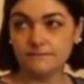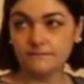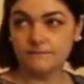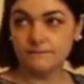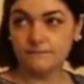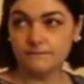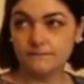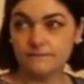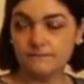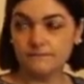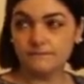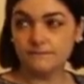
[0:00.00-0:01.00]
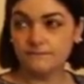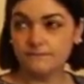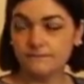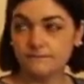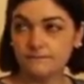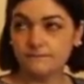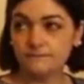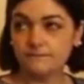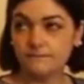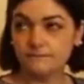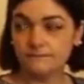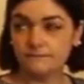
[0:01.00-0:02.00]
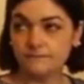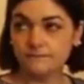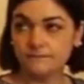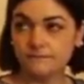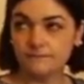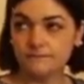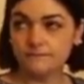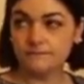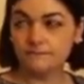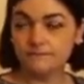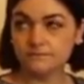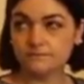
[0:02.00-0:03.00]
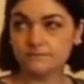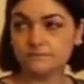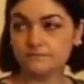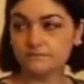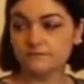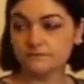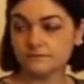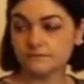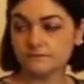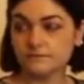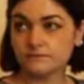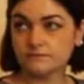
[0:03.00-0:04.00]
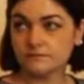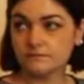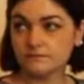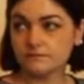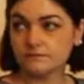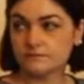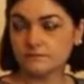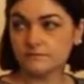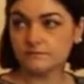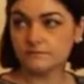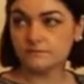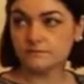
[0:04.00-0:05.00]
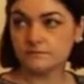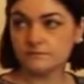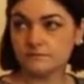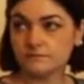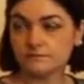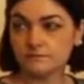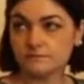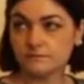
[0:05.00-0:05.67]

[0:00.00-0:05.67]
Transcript: (not speaking)